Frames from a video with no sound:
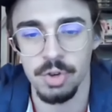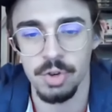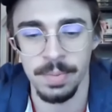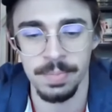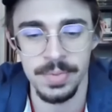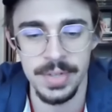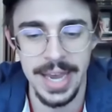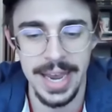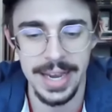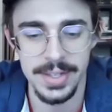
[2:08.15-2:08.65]

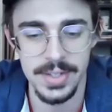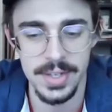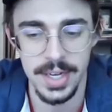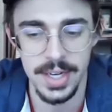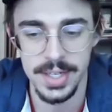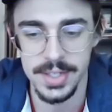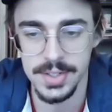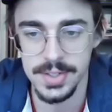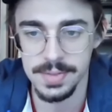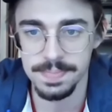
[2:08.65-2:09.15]
Trump tax
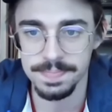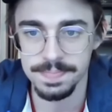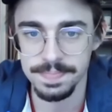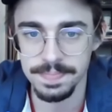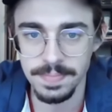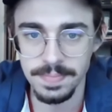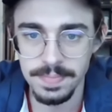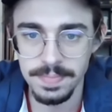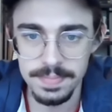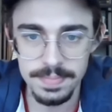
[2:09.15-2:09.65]
cuts.
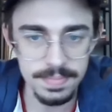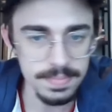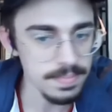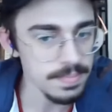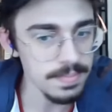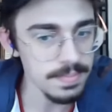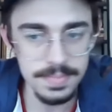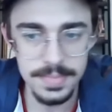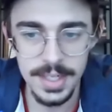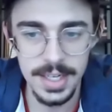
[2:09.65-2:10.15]

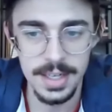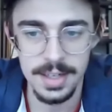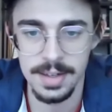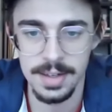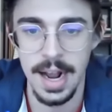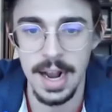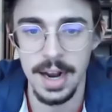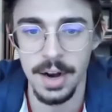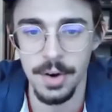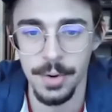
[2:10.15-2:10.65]

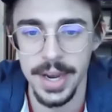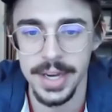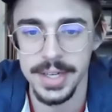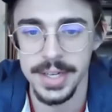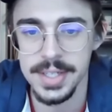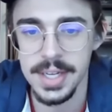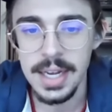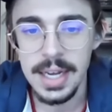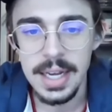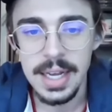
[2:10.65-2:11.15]
Not
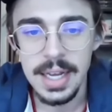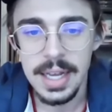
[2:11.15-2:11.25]
great.